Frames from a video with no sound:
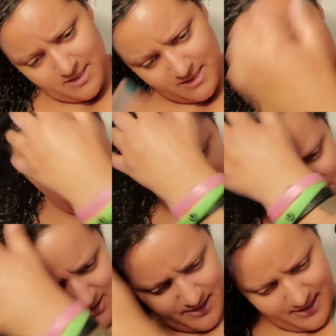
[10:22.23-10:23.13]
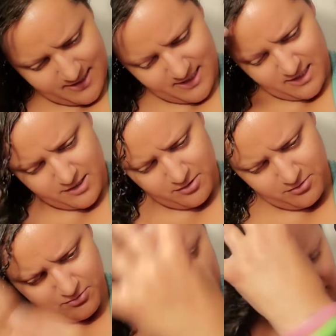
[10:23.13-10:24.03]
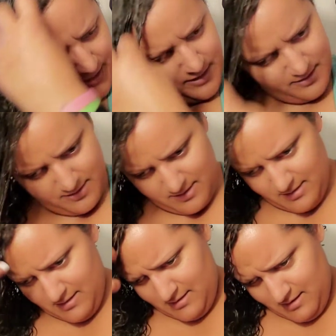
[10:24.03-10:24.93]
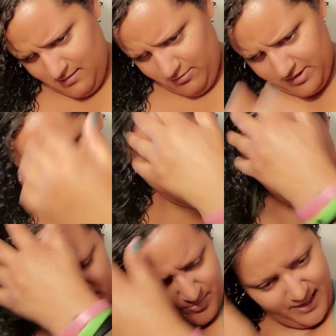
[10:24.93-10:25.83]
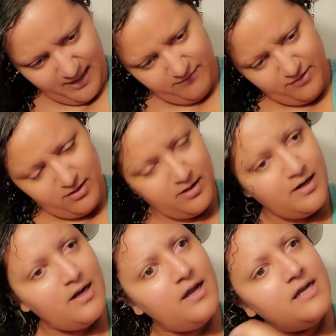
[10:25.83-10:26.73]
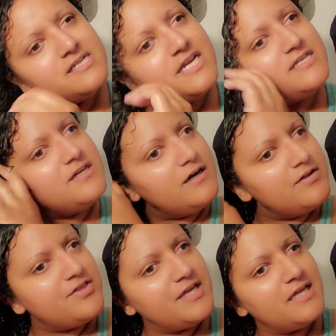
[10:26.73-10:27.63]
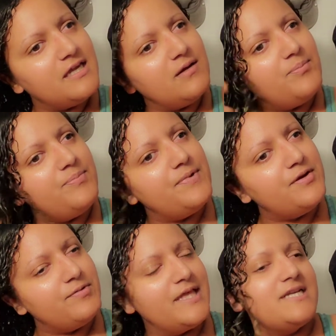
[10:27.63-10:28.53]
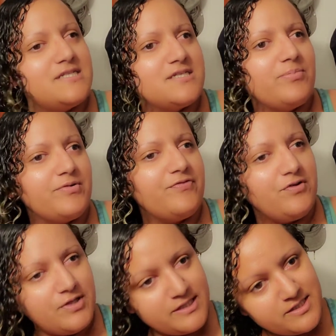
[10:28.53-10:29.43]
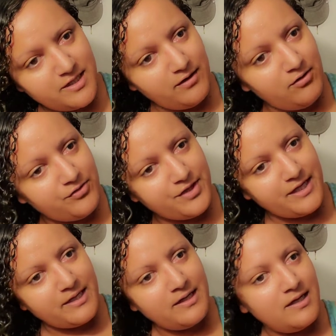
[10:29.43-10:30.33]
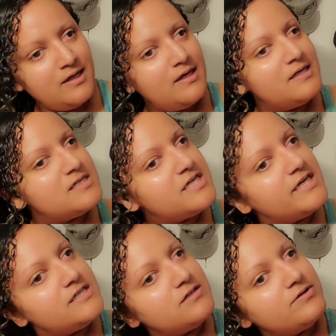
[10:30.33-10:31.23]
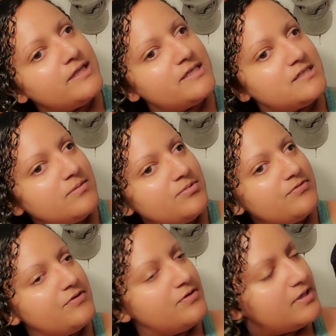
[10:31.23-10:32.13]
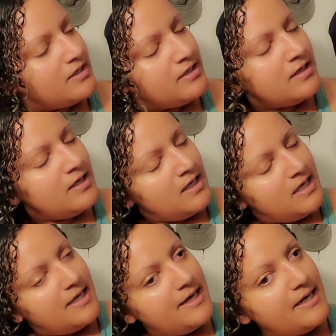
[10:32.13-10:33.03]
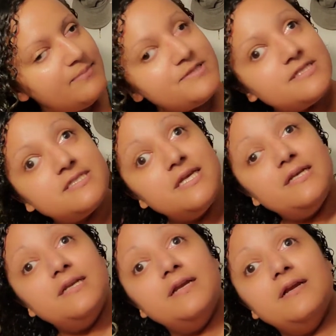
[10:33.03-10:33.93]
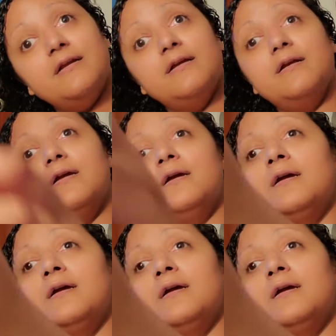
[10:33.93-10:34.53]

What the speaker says: is supposed to like teach you that, you know, and change your behavior, change your thinking of your relationship with food. That's their whole thing. Change your relationship with food. And I'm just sitting here